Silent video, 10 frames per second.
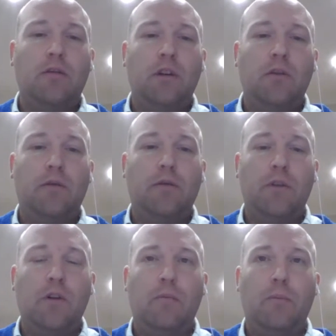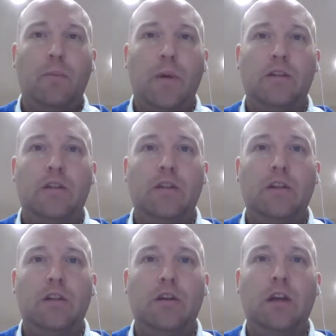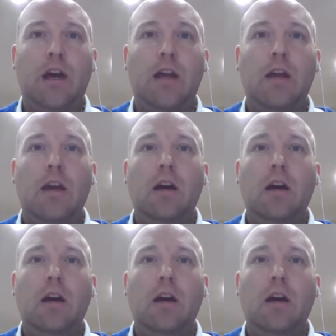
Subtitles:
of buses in the UK,